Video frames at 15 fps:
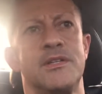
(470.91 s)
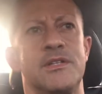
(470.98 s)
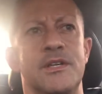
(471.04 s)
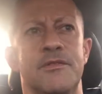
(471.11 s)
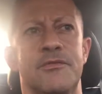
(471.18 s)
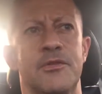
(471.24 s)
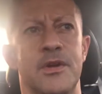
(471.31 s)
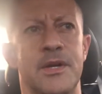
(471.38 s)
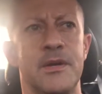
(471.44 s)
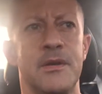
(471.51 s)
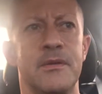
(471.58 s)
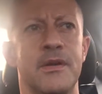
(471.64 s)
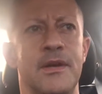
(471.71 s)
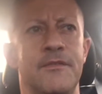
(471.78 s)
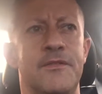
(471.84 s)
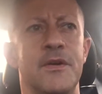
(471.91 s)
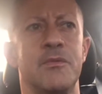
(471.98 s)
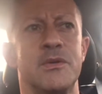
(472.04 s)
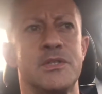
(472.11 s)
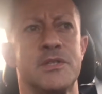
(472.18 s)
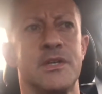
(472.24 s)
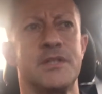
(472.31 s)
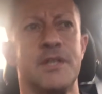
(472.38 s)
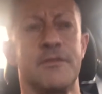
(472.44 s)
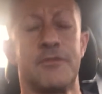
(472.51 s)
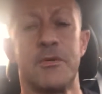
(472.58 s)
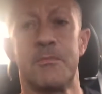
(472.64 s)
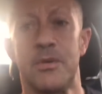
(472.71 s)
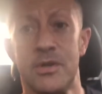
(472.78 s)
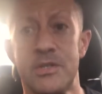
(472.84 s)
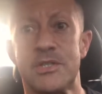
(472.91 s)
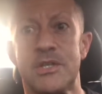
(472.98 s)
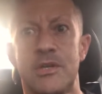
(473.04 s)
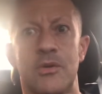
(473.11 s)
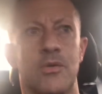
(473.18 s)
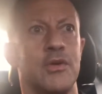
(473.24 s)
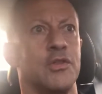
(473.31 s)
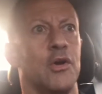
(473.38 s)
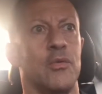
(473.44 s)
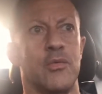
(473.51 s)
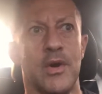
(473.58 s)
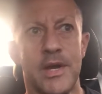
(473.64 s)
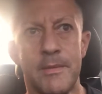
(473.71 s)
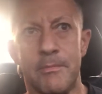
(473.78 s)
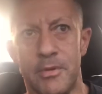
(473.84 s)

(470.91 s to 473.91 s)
different person or the right